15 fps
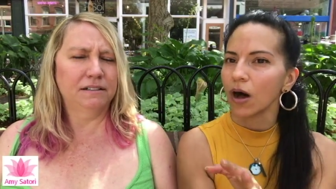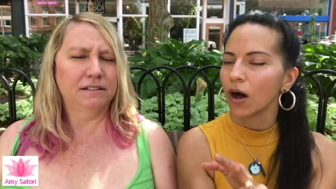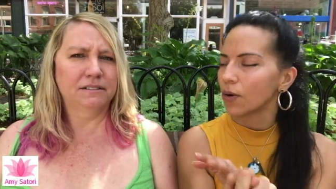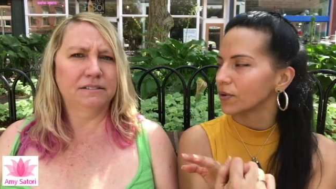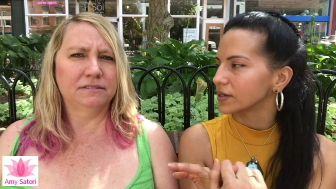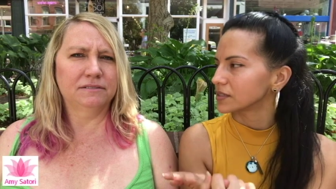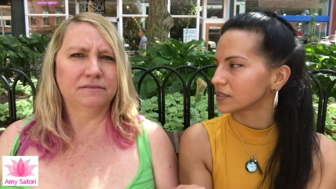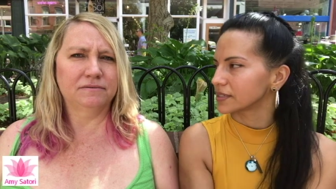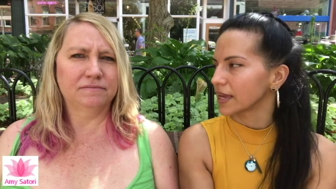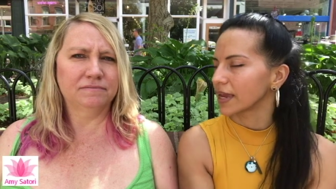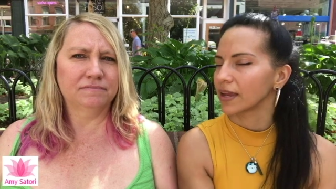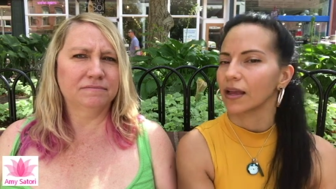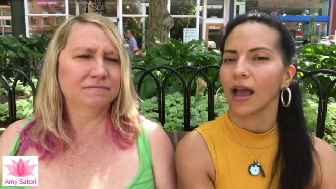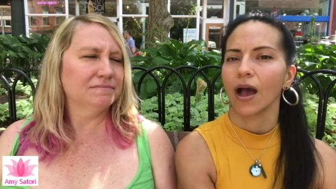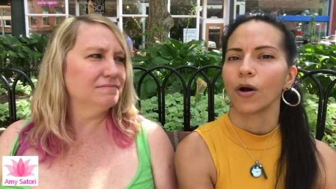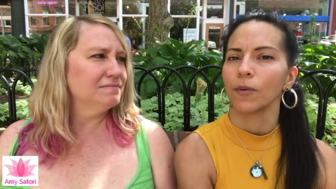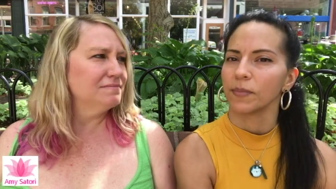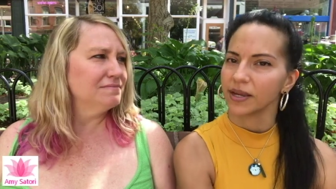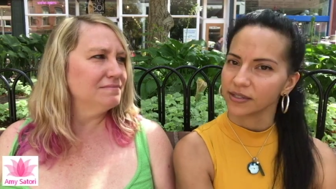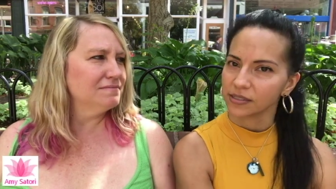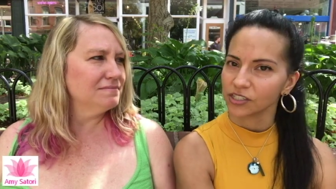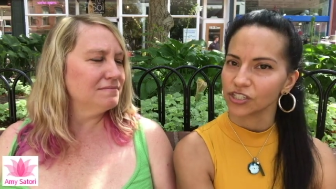Speaker 1: always saying how
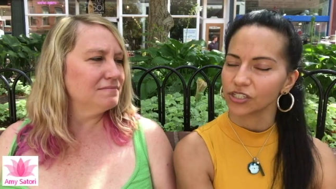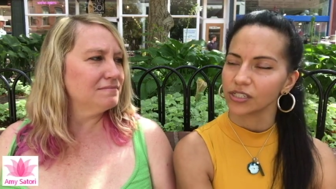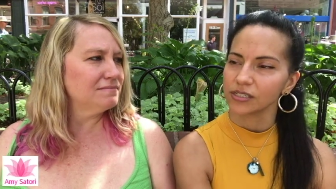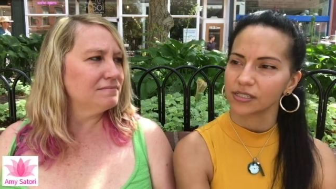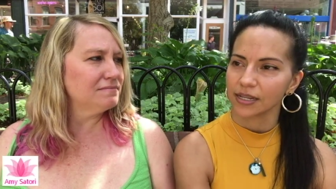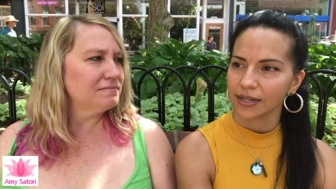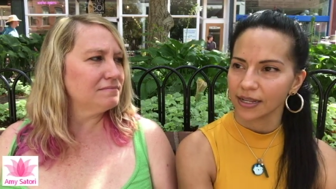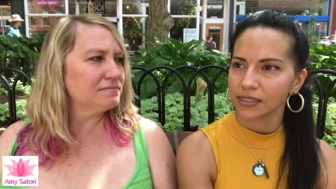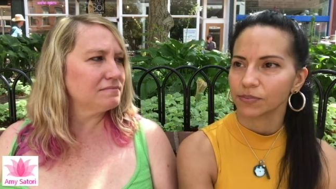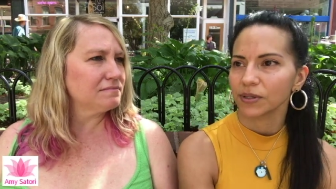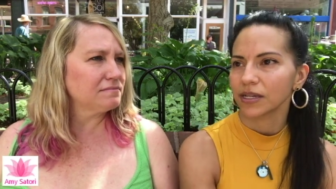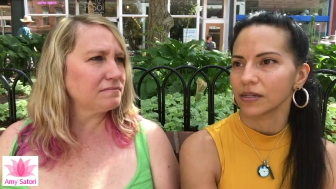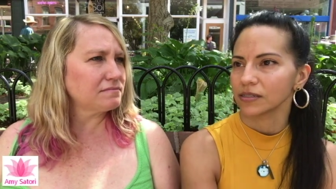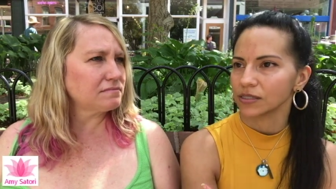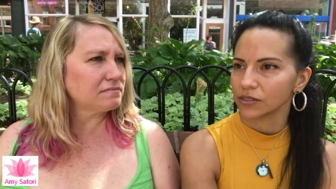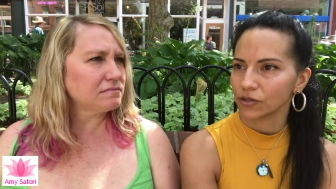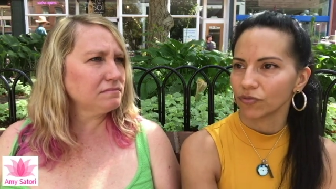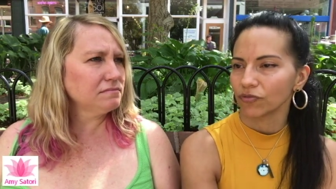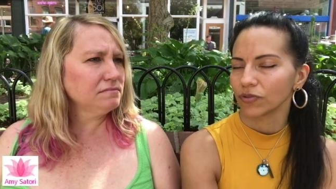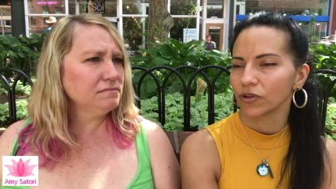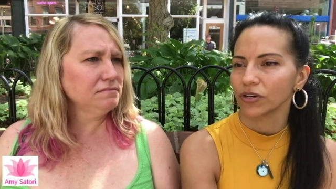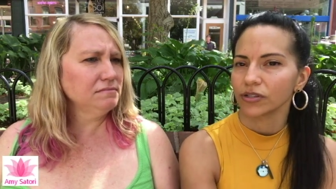amazing she is and that's because yeah.
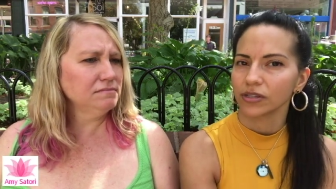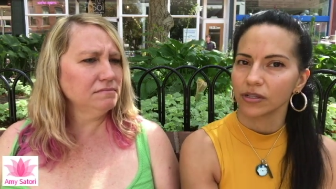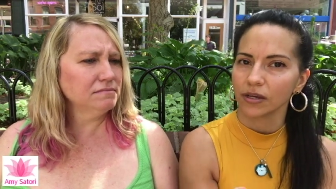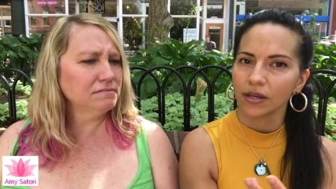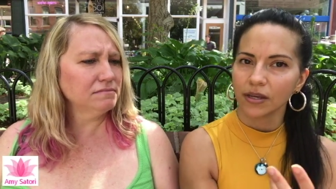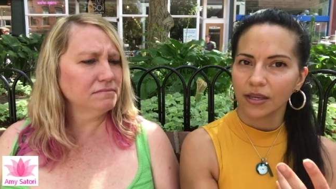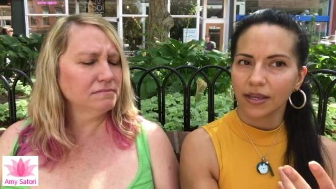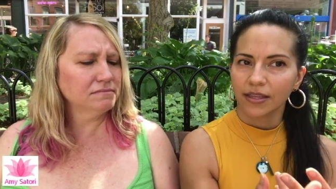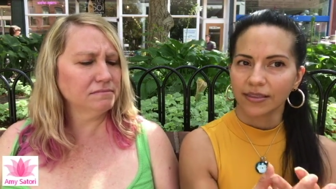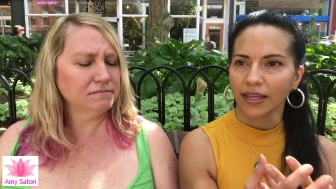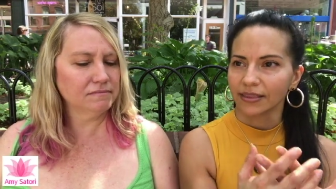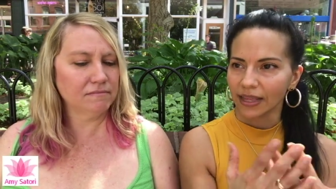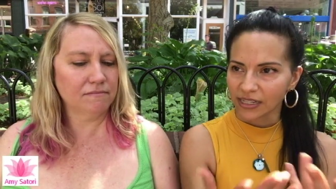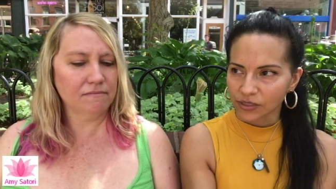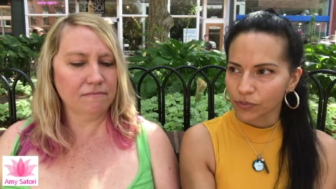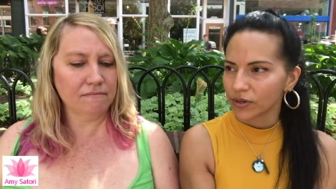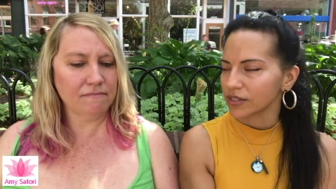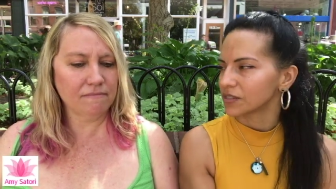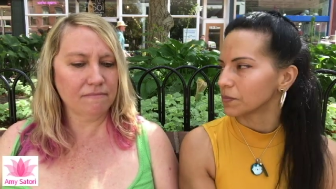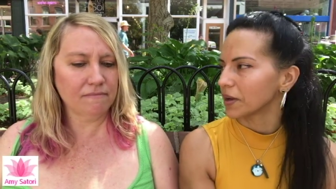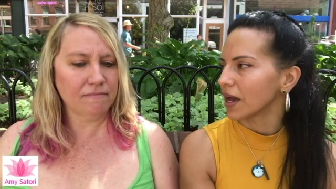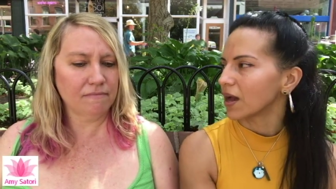you've learned that that's what
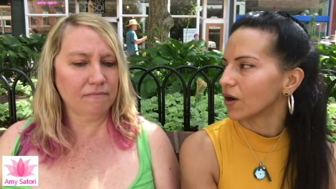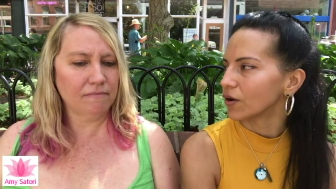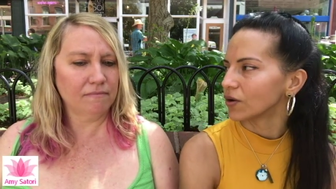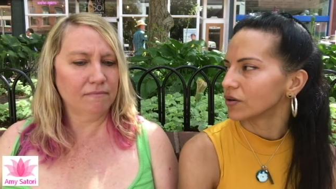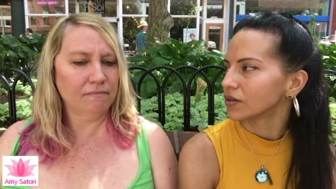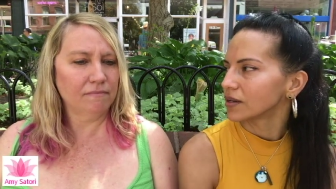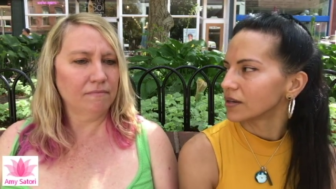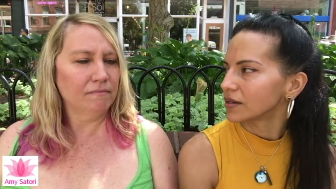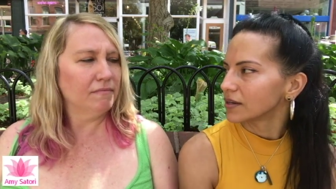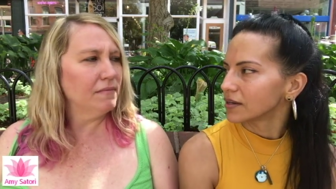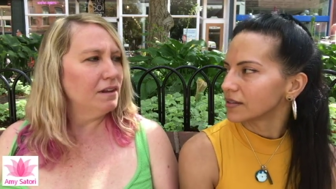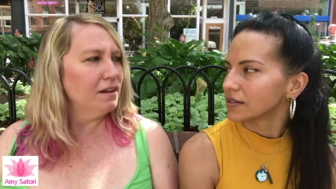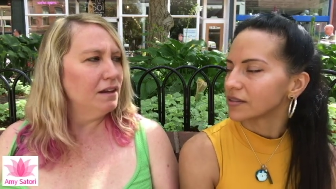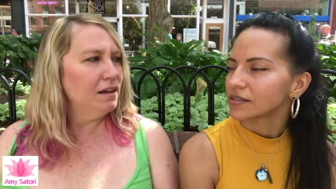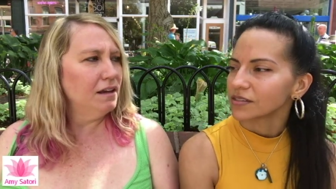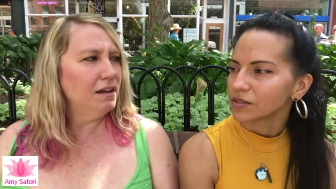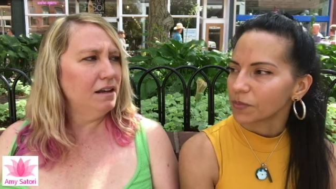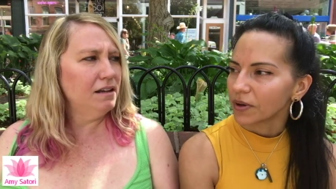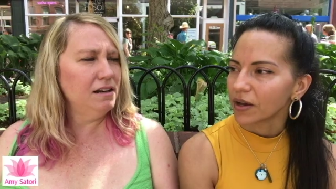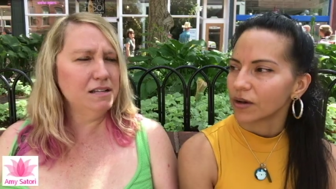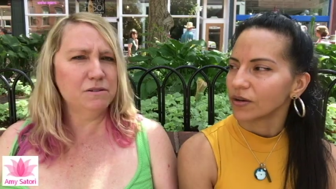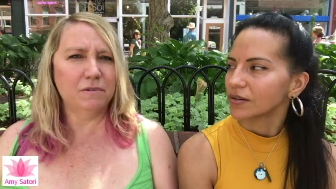it's about this is
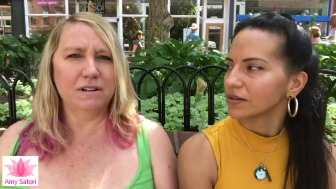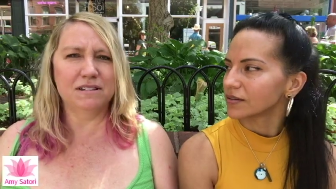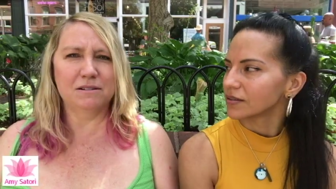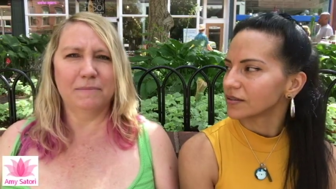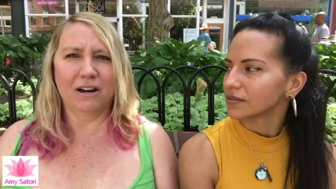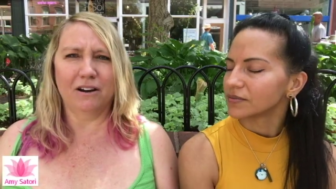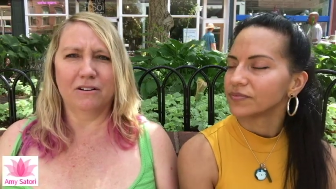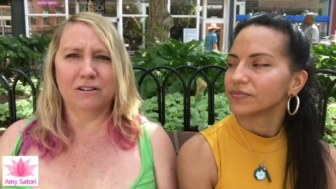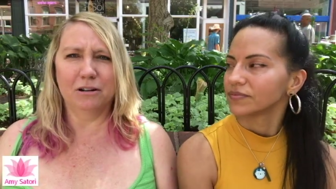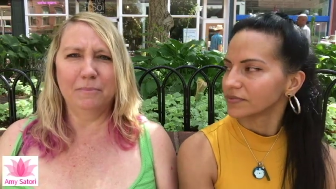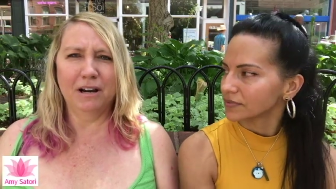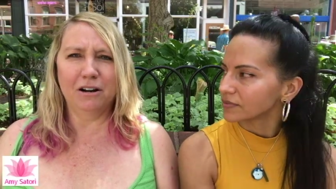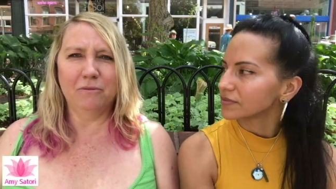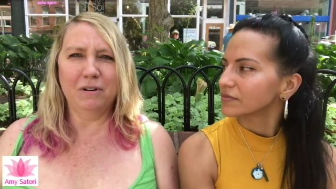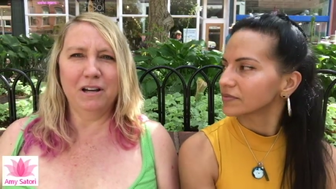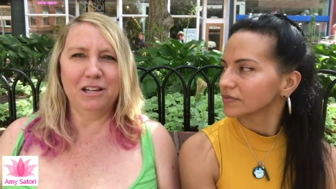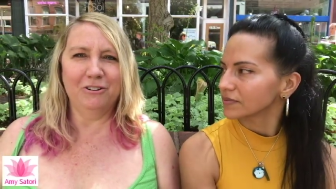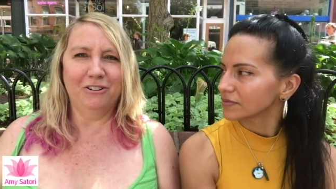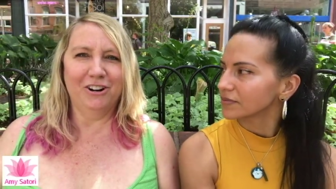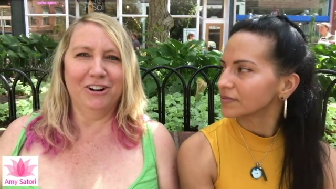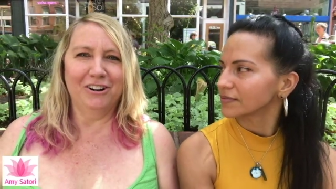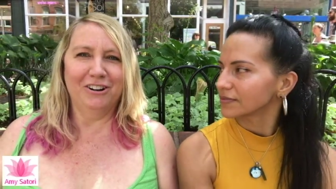about it is what
Speaker 2: it's about no matter what
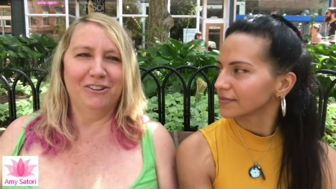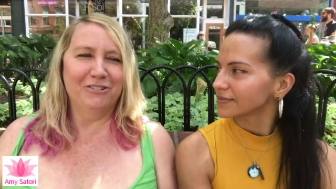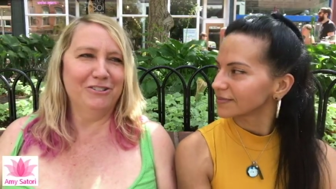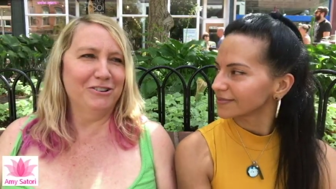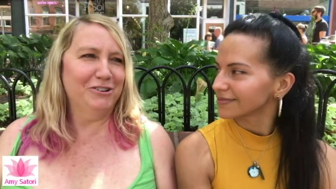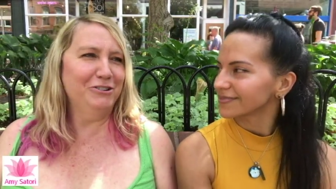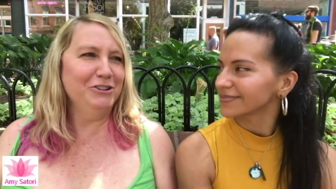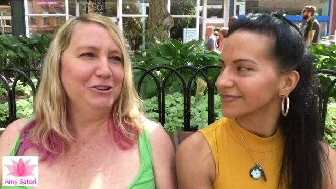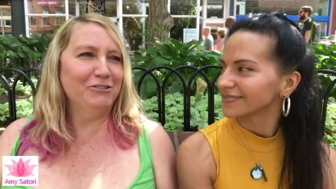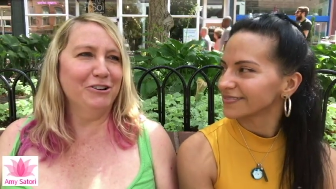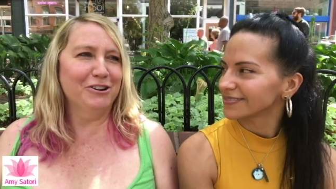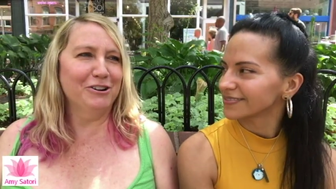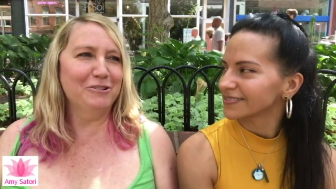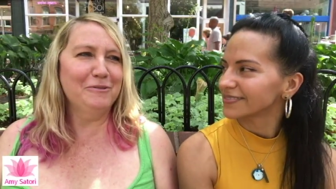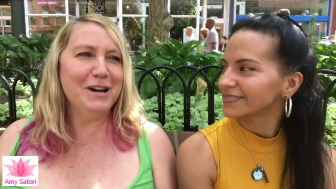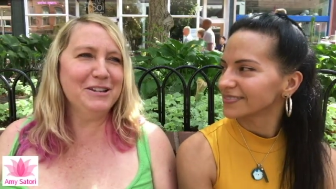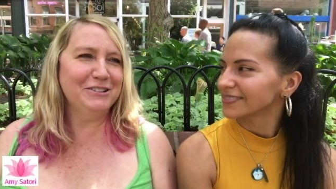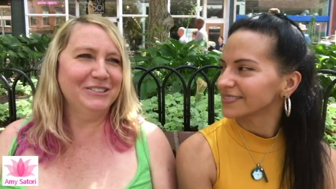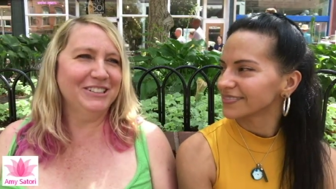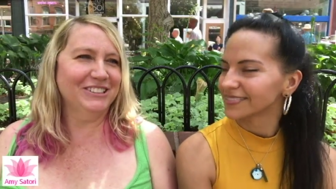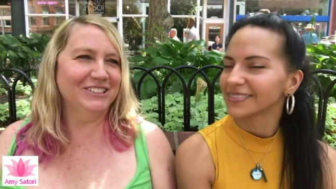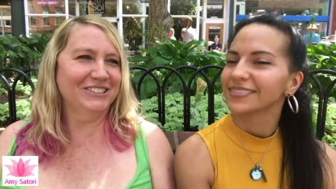you are or who you are or what
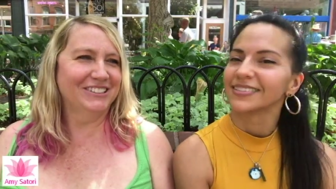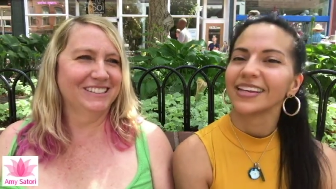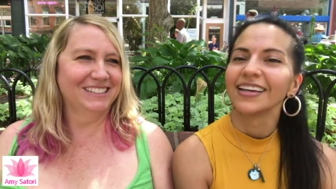you do